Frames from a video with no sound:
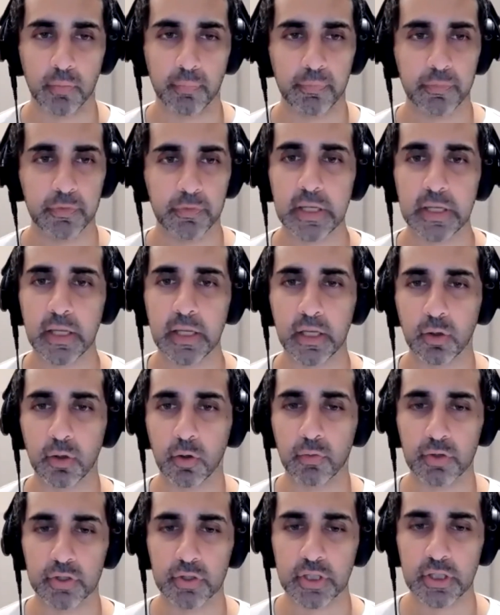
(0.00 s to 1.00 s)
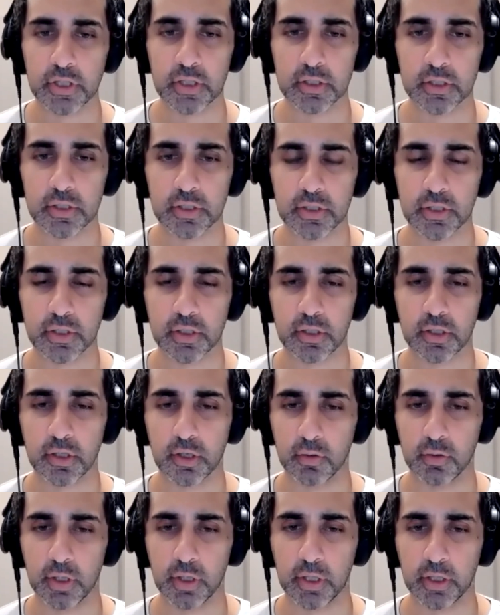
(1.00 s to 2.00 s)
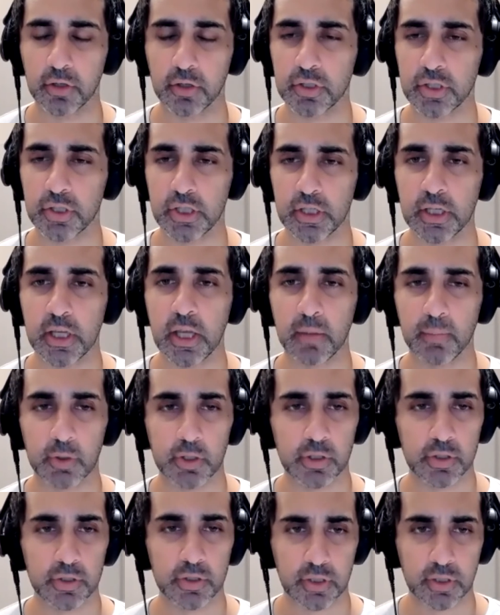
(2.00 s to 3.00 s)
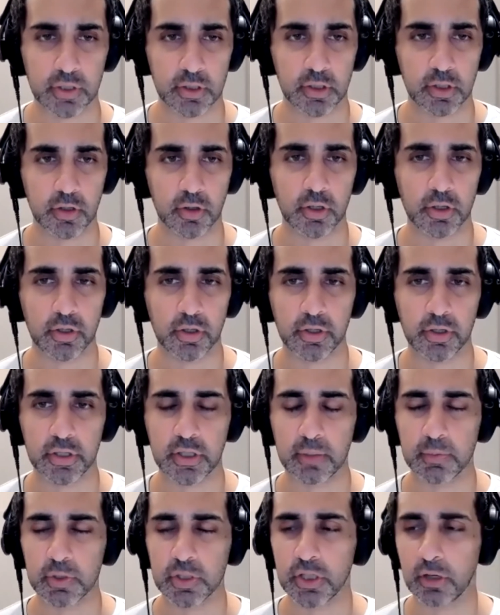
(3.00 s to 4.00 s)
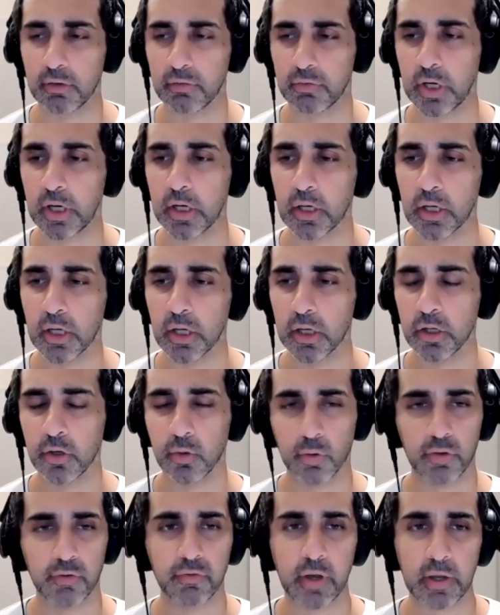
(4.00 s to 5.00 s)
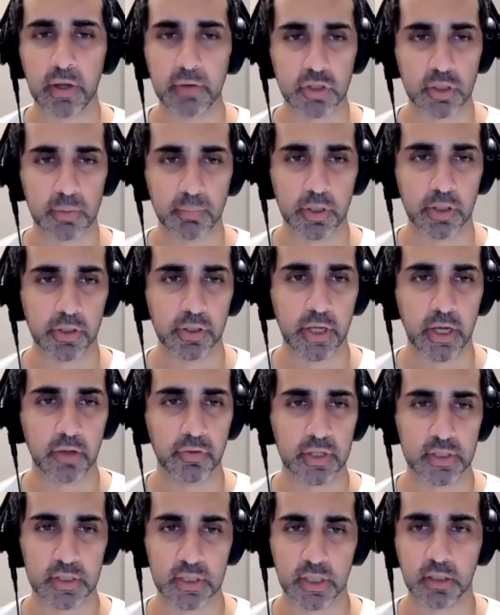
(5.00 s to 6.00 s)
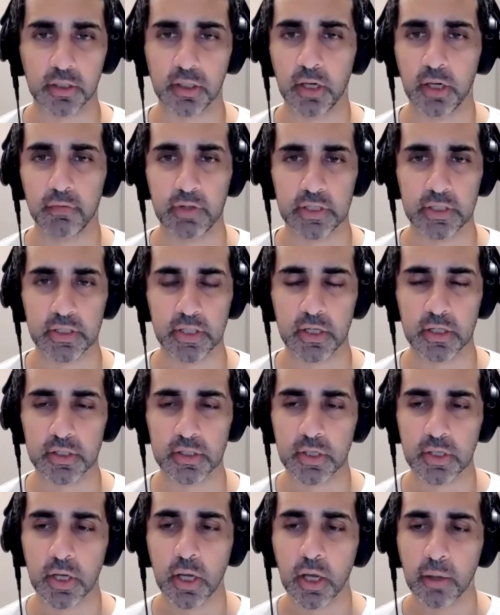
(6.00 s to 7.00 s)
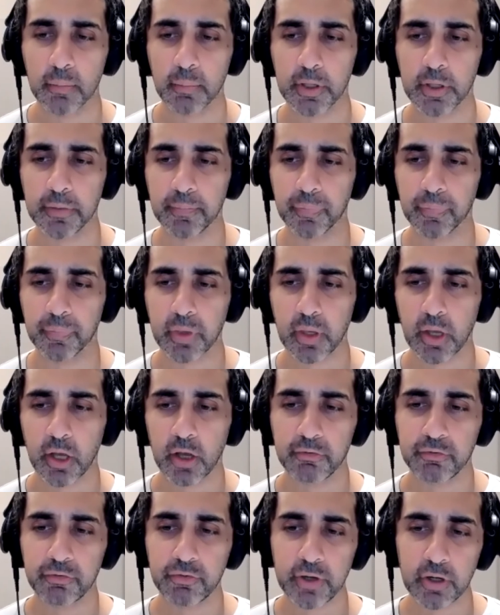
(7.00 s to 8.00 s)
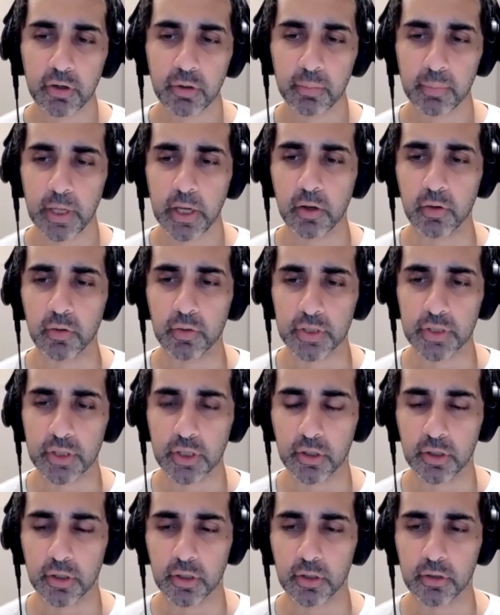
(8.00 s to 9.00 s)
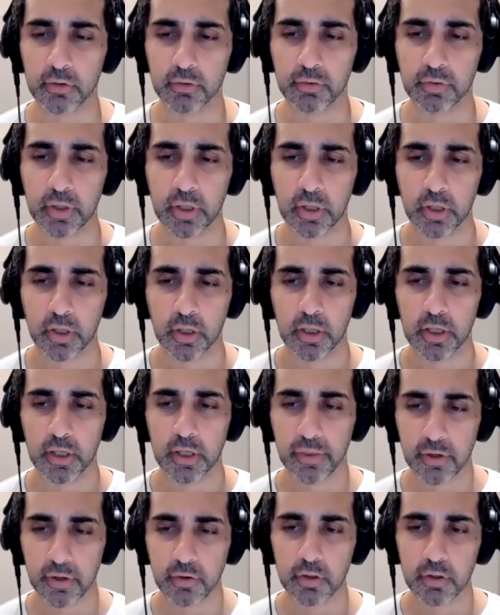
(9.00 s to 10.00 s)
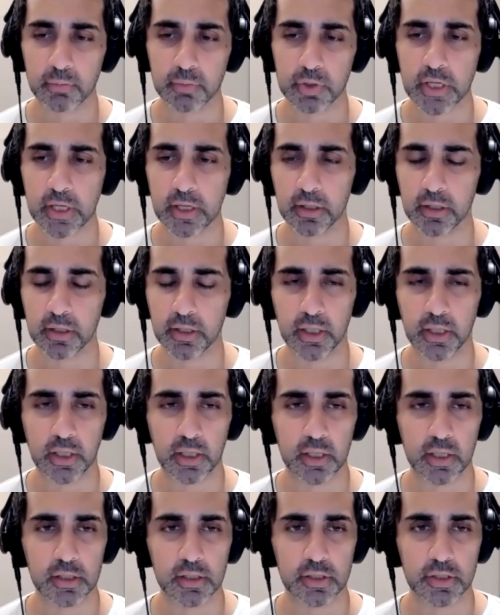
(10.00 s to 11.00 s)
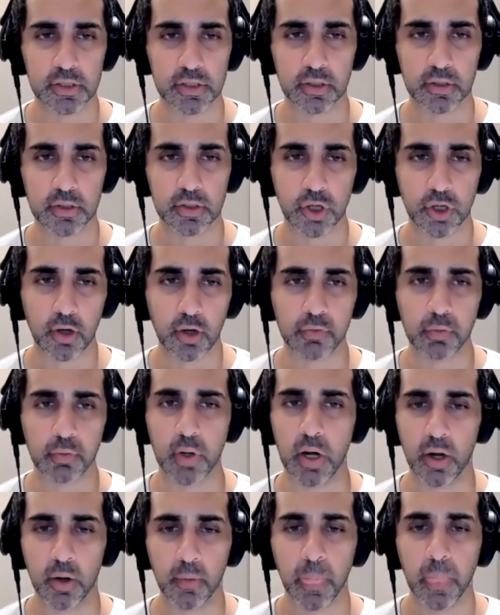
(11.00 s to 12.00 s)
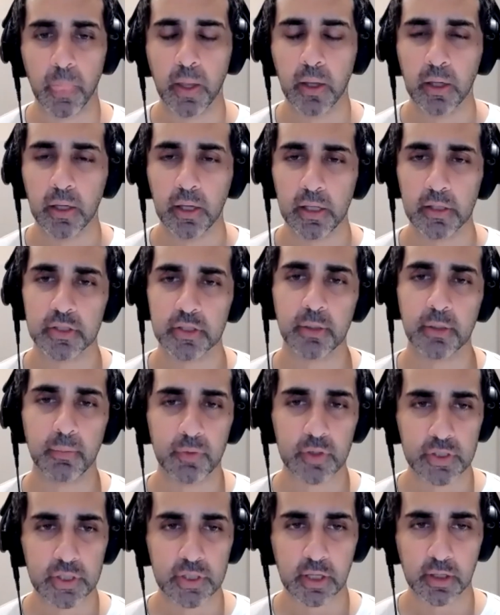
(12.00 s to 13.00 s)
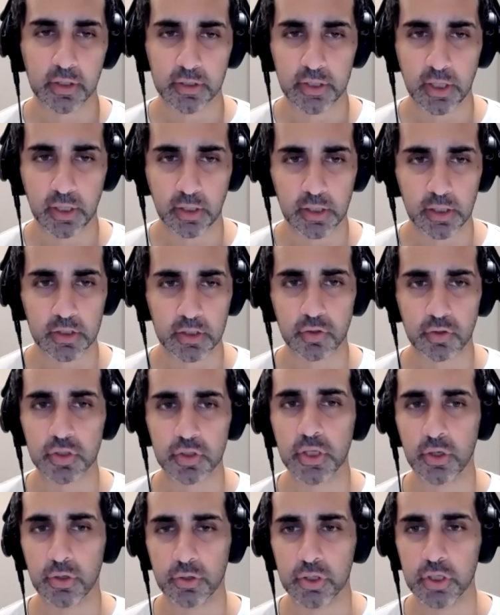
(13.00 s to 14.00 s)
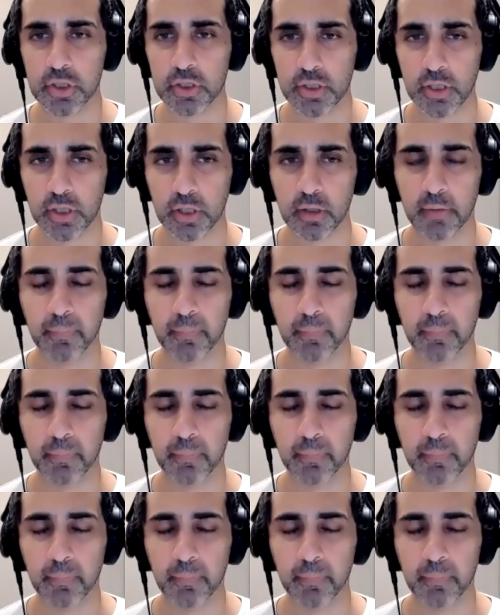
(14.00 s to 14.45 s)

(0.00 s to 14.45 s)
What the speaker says: digging overseas, like undersea cables and, all that type of stuff, right? Or the 5G build out, that's like a lot of antennas. But a fair amount of Ethereum scaling is software, and some of these scaling techniques are synergistic.